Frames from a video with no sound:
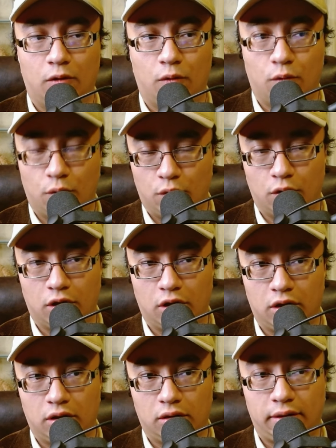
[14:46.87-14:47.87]

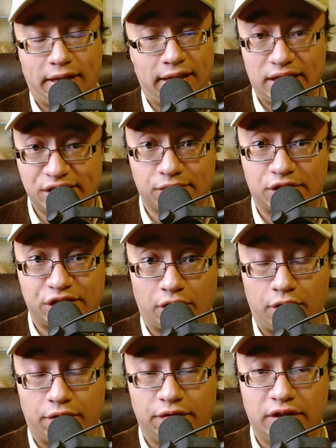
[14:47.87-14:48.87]
or it is
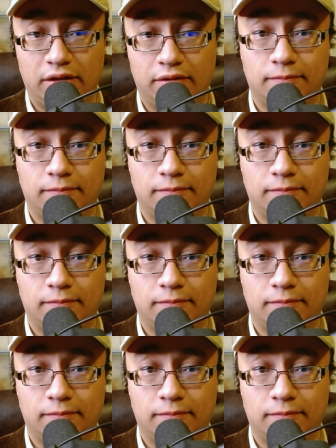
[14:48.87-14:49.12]
resolved